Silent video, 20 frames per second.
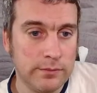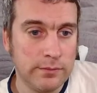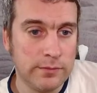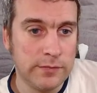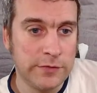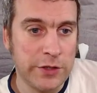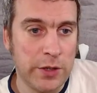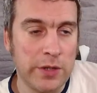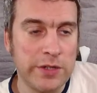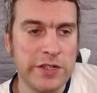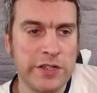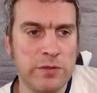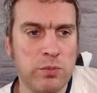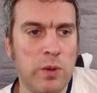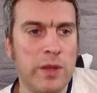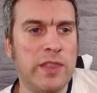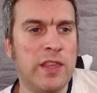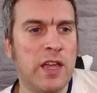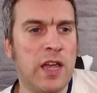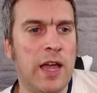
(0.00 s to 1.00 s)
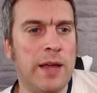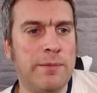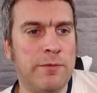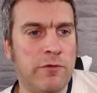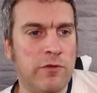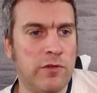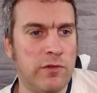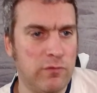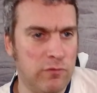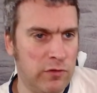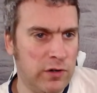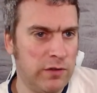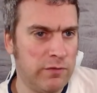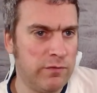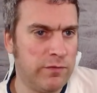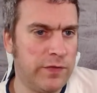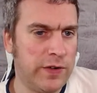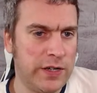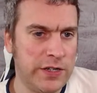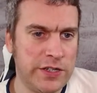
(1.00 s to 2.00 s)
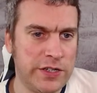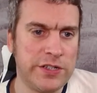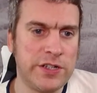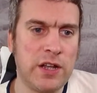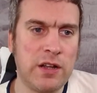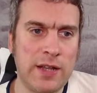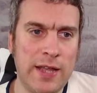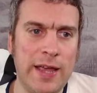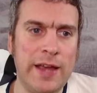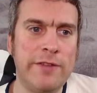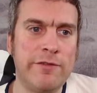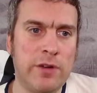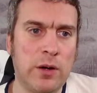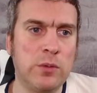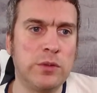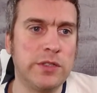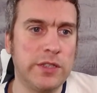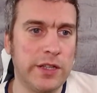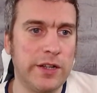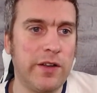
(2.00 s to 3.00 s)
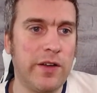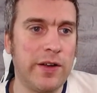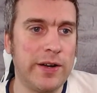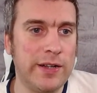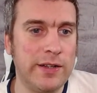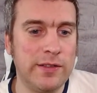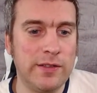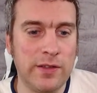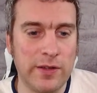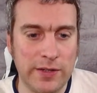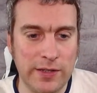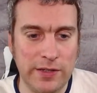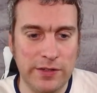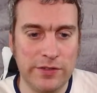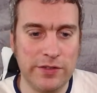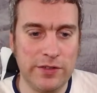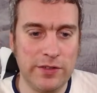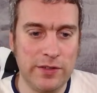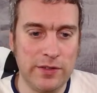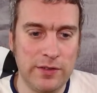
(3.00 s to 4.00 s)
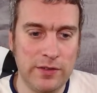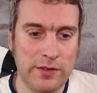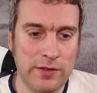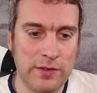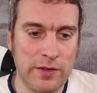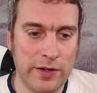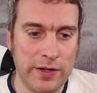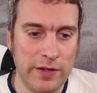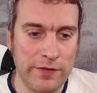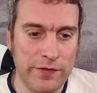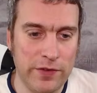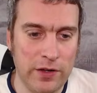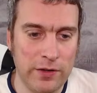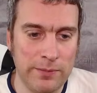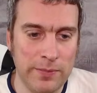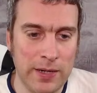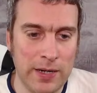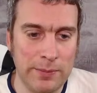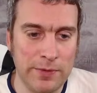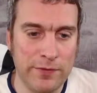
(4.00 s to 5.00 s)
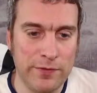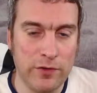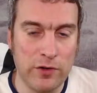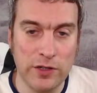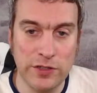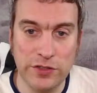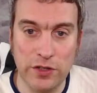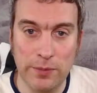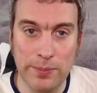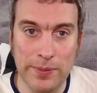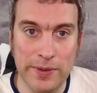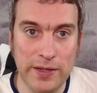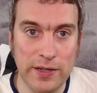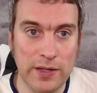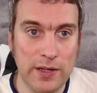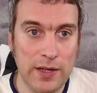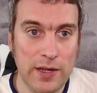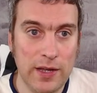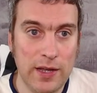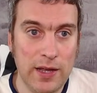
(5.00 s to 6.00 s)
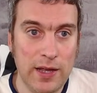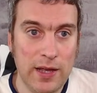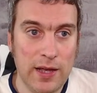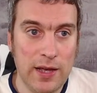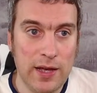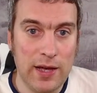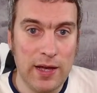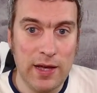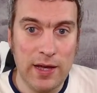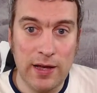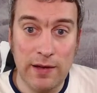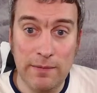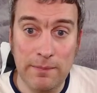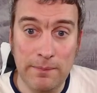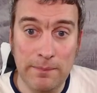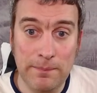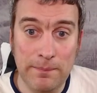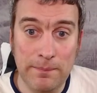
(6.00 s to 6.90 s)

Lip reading: So when the game finishes, I'll let it roll to the 93rd minute before I stop it. Why